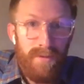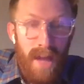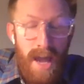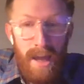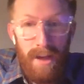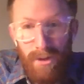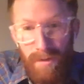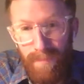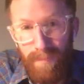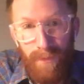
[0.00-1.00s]
10 or
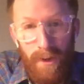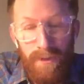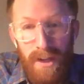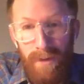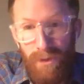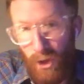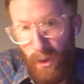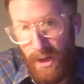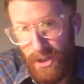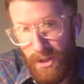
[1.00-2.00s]
15 of your
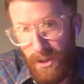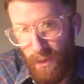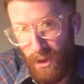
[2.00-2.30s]
questions of